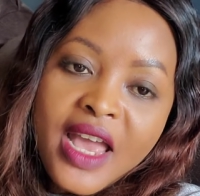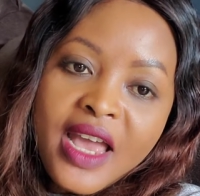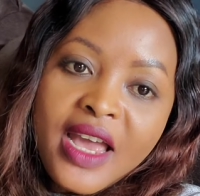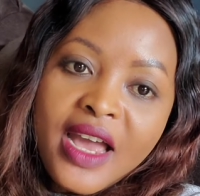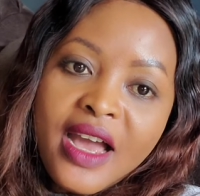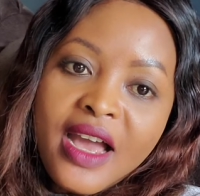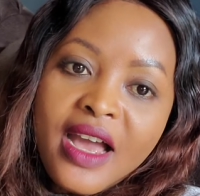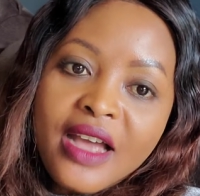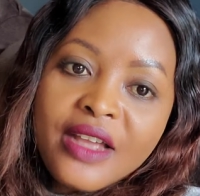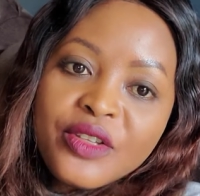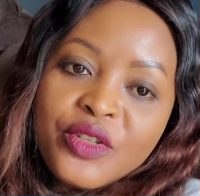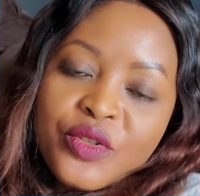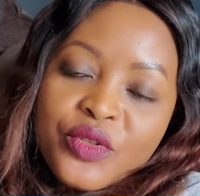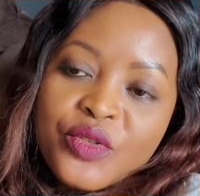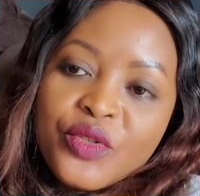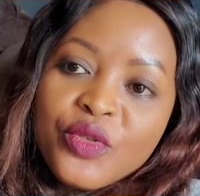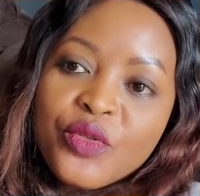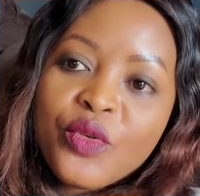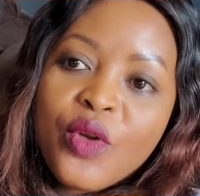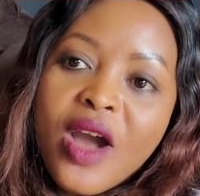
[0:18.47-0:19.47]

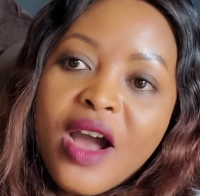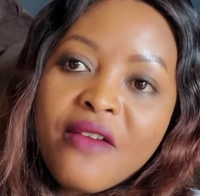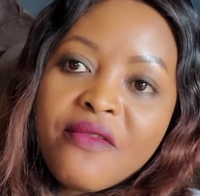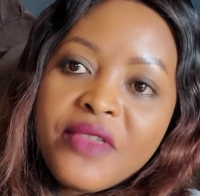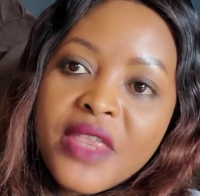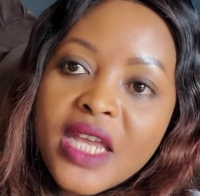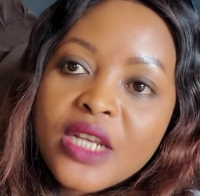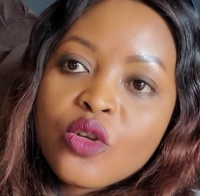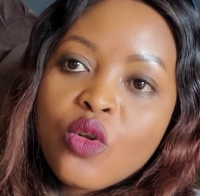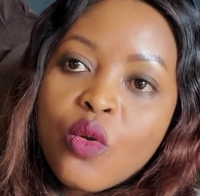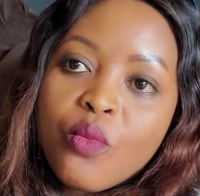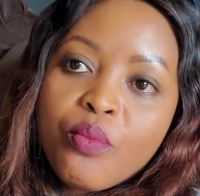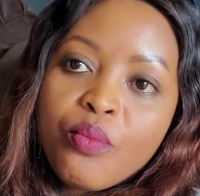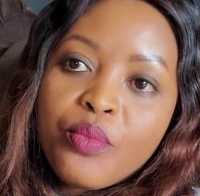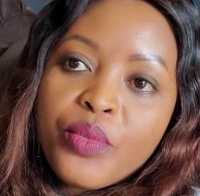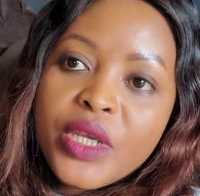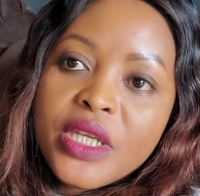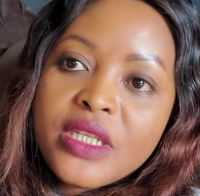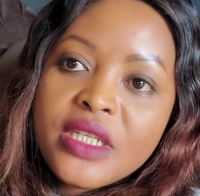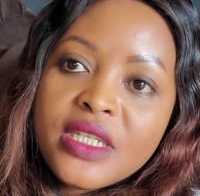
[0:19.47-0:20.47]
to have that
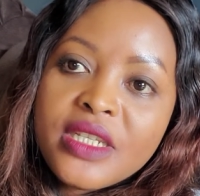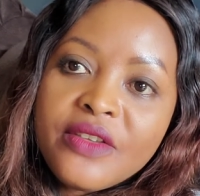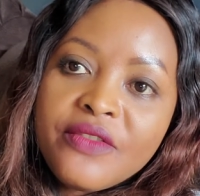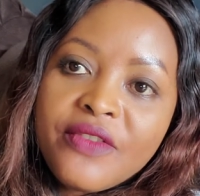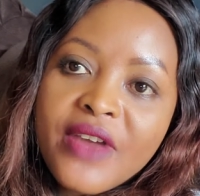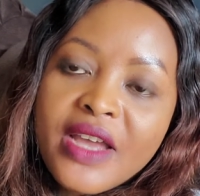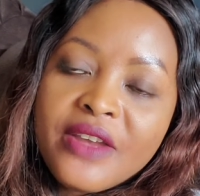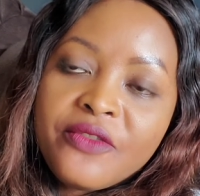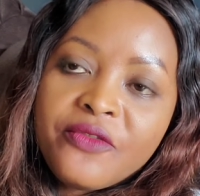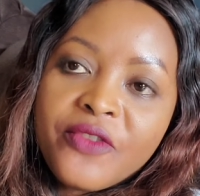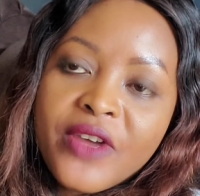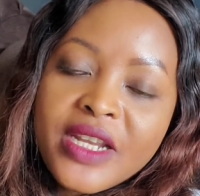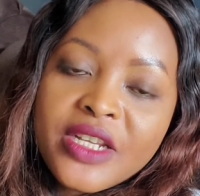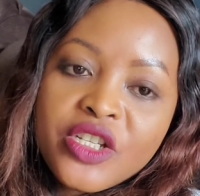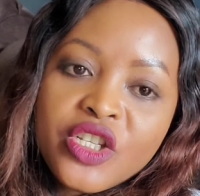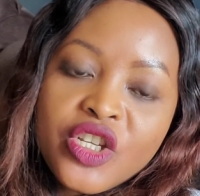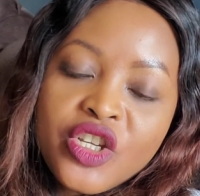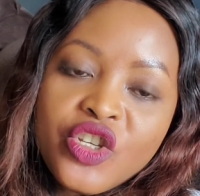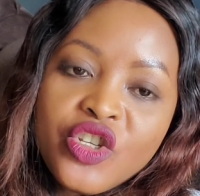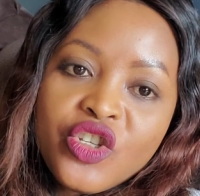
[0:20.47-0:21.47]
competitive
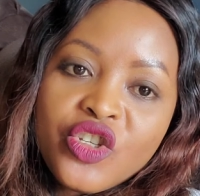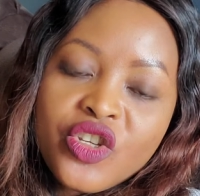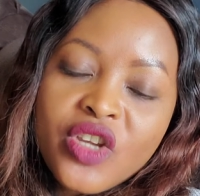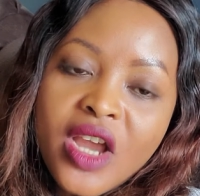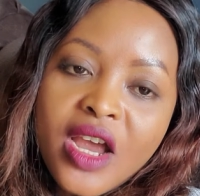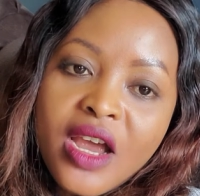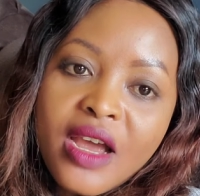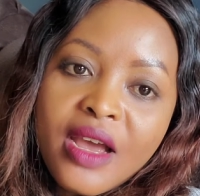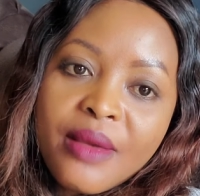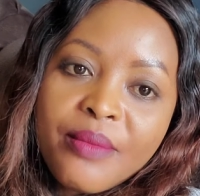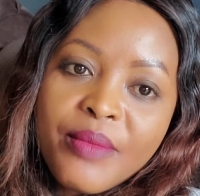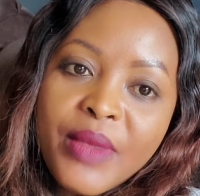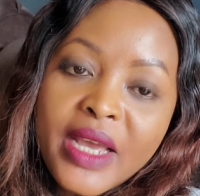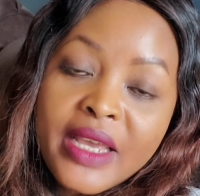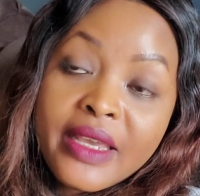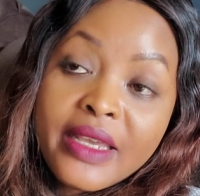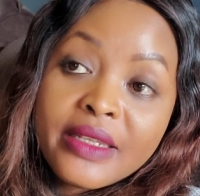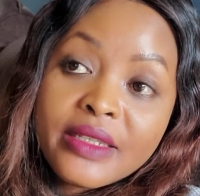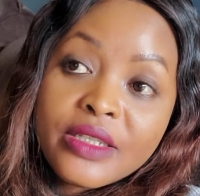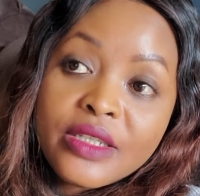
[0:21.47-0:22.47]
advantage
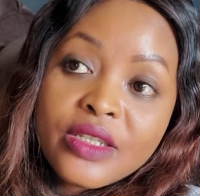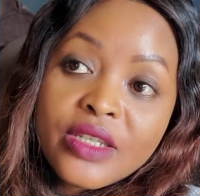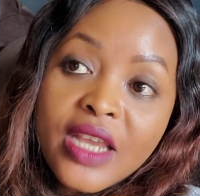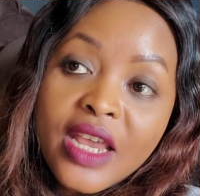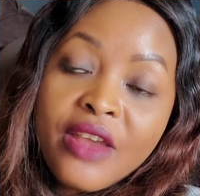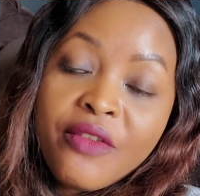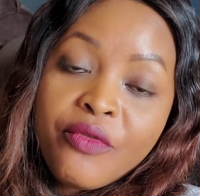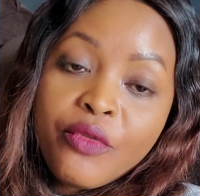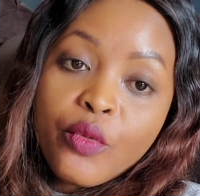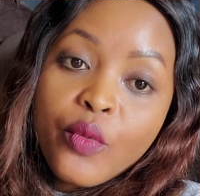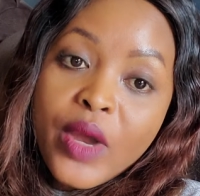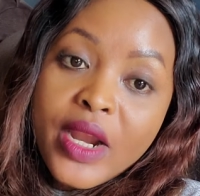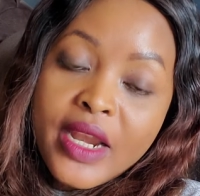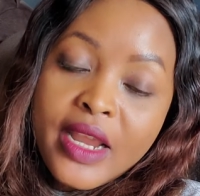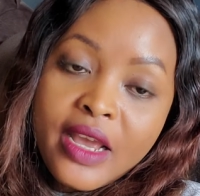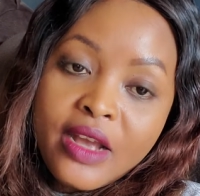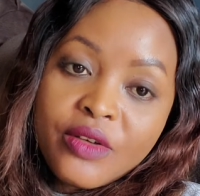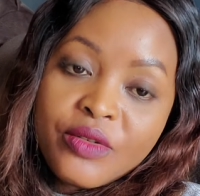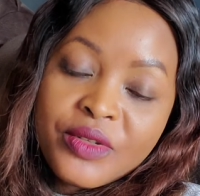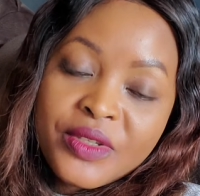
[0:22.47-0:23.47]
against
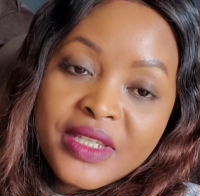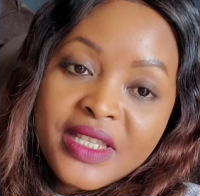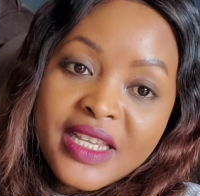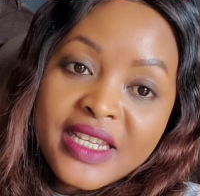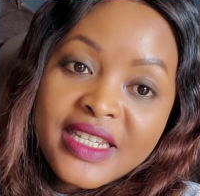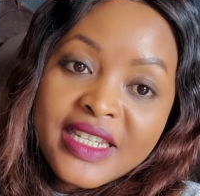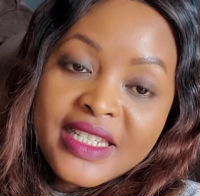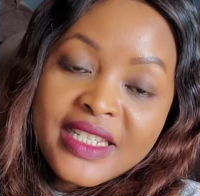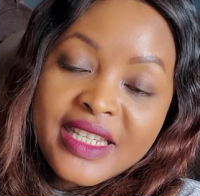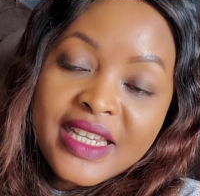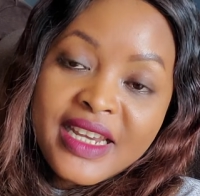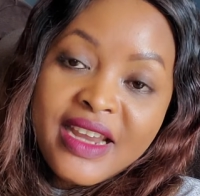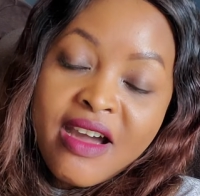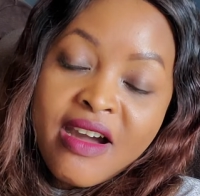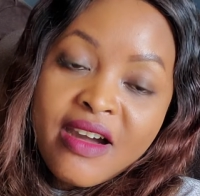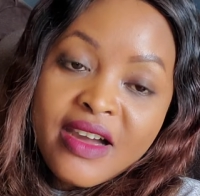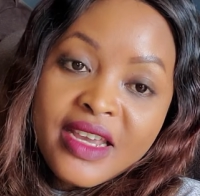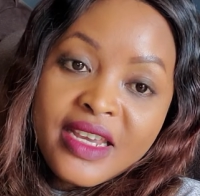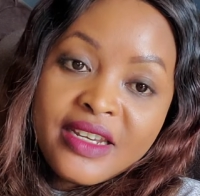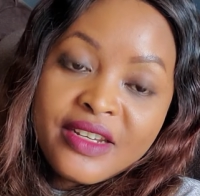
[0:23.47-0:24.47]
everyone else that is in
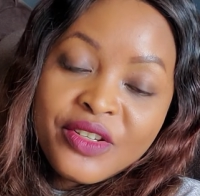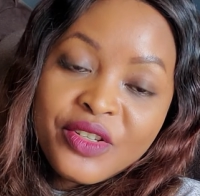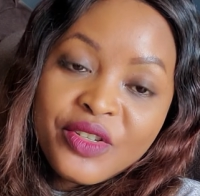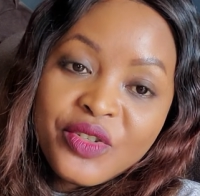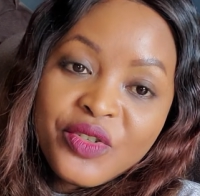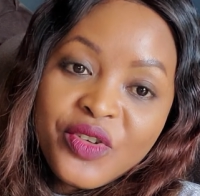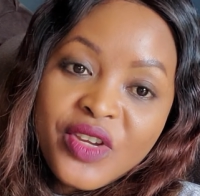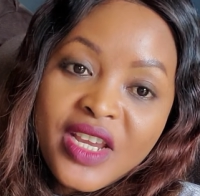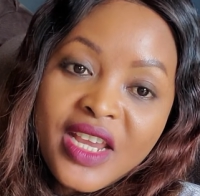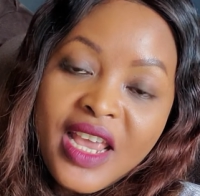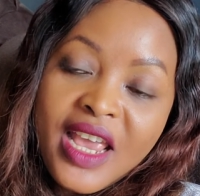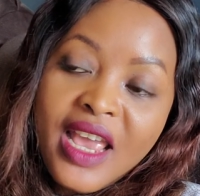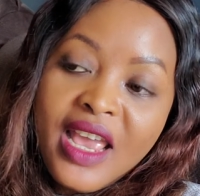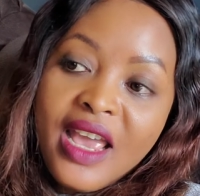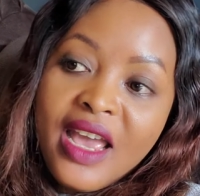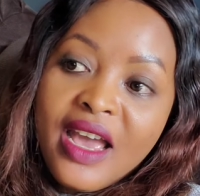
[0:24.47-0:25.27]
our industry,